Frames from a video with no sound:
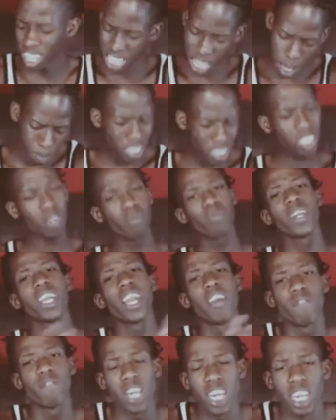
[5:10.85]
listen to all the
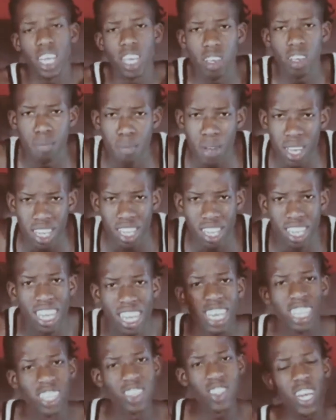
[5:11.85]
full songs, just jump
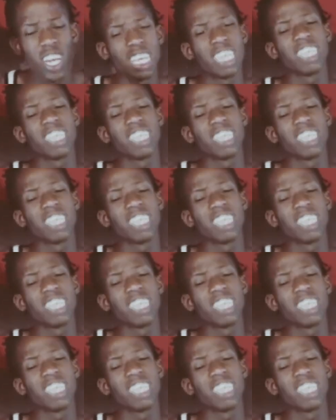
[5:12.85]
on his